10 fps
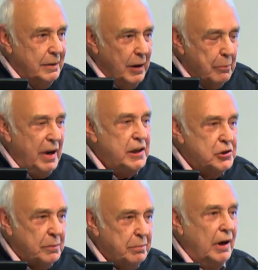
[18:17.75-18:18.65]
a
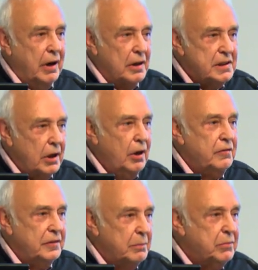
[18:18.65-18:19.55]
major part
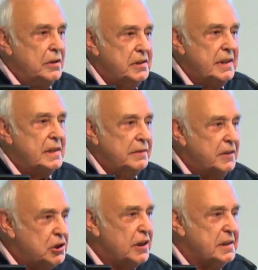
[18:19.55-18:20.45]
of the process of
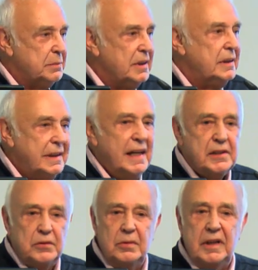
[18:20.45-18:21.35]
adjustment?
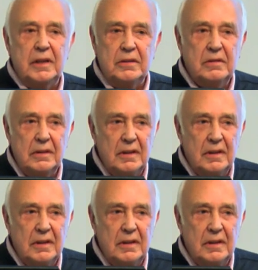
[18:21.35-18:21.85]
Yes or no?